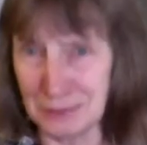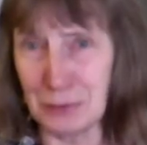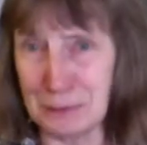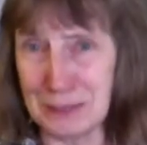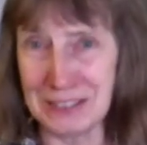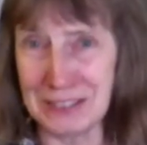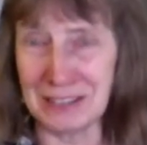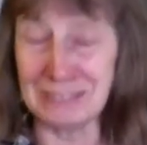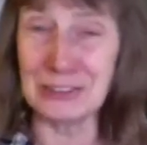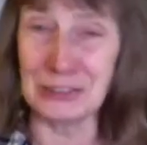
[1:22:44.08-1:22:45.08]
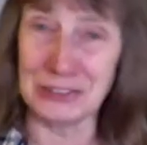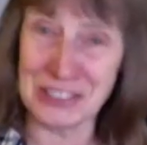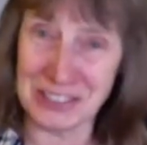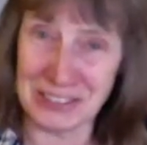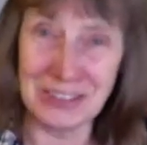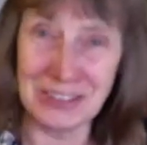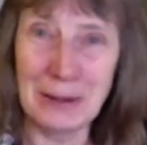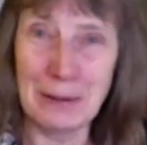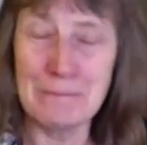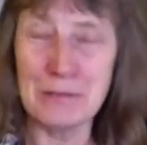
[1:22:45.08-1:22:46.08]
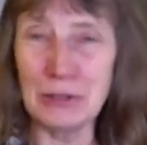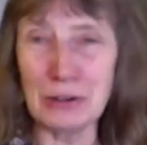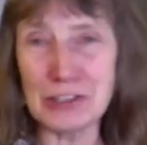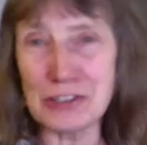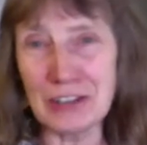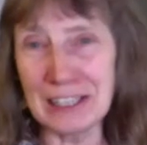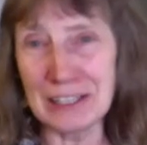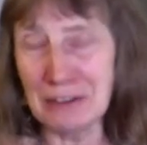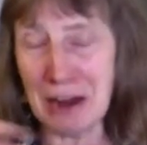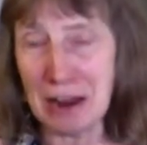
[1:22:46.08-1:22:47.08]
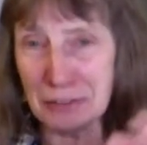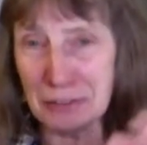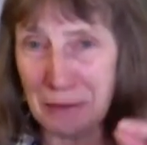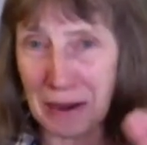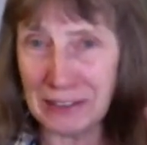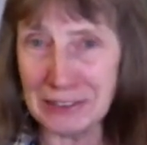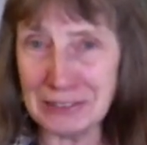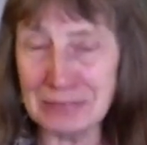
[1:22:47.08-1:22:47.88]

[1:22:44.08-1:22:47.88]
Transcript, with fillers: would be a good. So you're not struggling around for minute